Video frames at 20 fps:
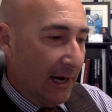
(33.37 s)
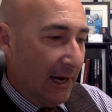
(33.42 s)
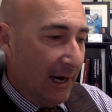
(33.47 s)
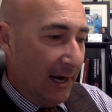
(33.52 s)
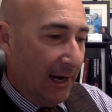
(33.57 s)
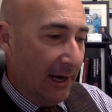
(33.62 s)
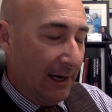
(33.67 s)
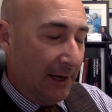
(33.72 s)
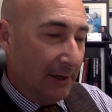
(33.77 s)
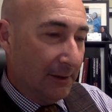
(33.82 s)

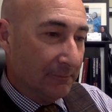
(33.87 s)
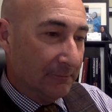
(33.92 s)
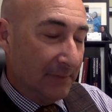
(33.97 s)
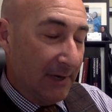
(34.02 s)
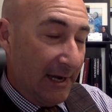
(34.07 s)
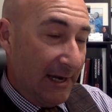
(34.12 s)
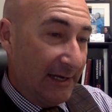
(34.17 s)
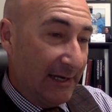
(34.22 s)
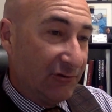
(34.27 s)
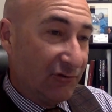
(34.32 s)
Um,
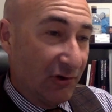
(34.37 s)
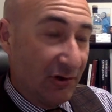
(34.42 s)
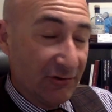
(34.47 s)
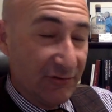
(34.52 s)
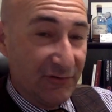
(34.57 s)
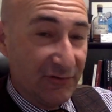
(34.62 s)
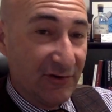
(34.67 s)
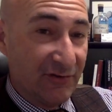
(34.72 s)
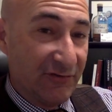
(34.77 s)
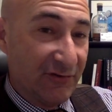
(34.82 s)
HR
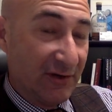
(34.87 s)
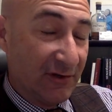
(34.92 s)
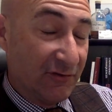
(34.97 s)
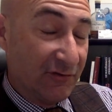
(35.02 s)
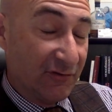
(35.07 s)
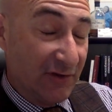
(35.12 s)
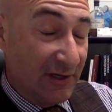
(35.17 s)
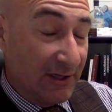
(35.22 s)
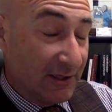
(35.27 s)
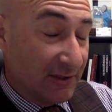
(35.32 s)

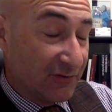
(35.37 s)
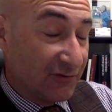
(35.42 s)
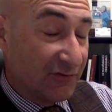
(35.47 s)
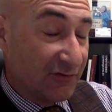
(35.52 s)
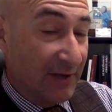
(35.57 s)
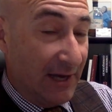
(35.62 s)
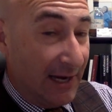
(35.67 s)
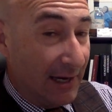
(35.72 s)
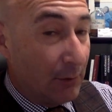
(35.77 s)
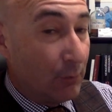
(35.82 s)
666,
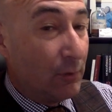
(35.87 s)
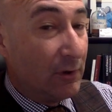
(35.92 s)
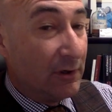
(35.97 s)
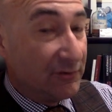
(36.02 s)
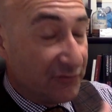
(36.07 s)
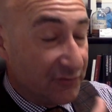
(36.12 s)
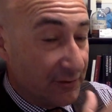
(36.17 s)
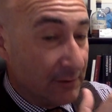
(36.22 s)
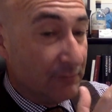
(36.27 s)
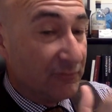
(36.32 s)
that
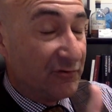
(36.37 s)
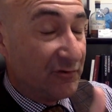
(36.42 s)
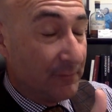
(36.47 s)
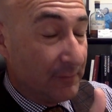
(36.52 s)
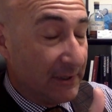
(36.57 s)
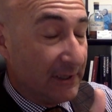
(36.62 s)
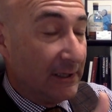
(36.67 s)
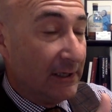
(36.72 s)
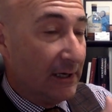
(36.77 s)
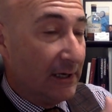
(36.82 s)
one seems to
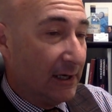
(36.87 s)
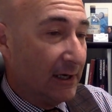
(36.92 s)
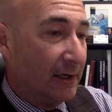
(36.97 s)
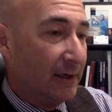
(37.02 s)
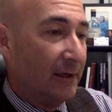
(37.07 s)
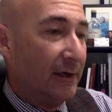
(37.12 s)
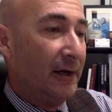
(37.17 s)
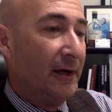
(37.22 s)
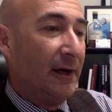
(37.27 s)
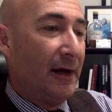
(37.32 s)
be uh,
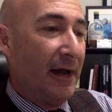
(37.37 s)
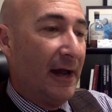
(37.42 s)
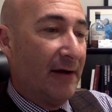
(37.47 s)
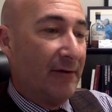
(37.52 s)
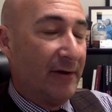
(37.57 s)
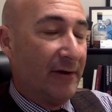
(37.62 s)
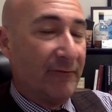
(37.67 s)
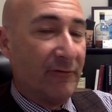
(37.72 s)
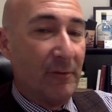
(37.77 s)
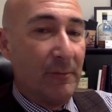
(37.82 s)

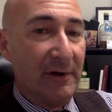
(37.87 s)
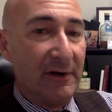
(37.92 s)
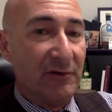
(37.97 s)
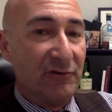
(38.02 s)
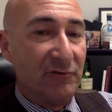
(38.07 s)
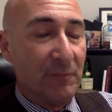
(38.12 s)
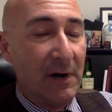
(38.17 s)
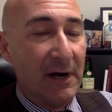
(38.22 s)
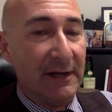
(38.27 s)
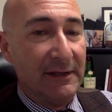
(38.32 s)
on
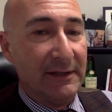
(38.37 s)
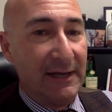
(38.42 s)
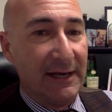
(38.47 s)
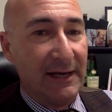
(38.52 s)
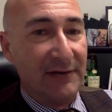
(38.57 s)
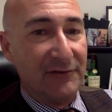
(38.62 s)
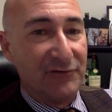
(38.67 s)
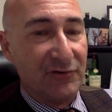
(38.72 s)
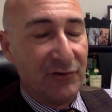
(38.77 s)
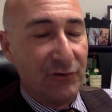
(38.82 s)
everybody's mind. That
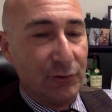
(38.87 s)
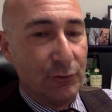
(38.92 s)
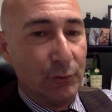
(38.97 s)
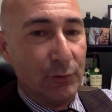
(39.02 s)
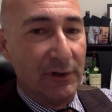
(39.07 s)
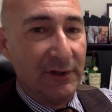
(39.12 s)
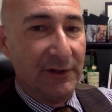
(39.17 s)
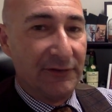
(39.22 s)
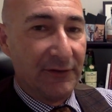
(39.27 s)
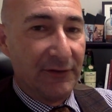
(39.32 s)
has to do
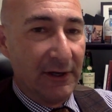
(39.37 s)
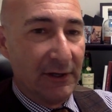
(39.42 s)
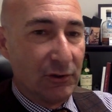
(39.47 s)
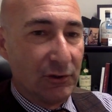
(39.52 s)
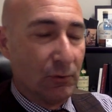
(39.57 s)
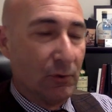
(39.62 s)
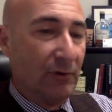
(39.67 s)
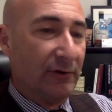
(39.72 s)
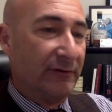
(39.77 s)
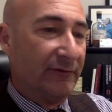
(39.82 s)
with uh,
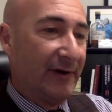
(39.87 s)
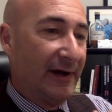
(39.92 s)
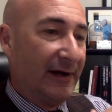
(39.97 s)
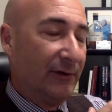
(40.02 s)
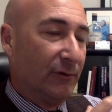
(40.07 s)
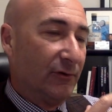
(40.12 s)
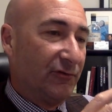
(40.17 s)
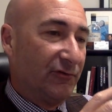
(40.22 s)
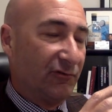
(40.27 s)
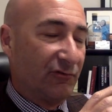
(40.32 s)

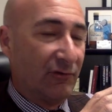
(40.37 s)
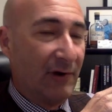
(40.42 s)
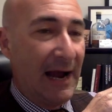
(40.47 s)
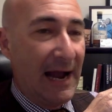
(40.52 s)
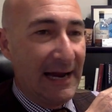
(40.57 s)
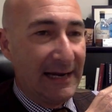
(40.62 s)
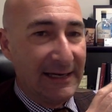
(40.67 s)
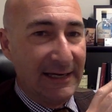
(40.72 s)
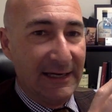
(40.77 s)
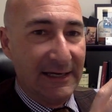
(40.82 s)
coronavirus
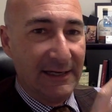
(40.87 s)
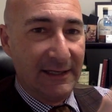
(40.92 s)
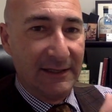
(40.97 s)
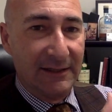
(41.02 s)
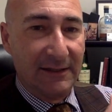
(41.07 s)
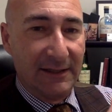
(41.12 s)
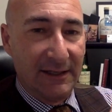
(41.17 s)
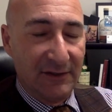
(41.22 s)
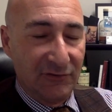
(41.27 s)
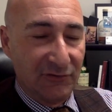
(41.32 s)
tracking
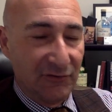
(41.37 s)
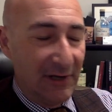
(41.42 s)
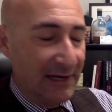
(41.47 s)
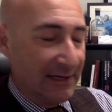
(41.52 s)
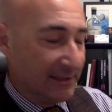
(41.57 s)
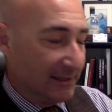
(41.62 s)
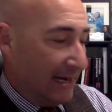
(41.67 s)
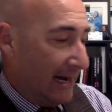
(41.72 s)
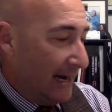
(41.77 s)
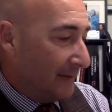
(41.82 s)
and things
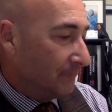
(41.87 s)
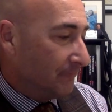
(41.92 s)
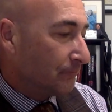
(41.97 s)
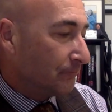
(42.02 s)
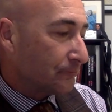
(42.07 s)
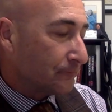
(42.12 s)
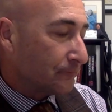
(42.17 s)
like that.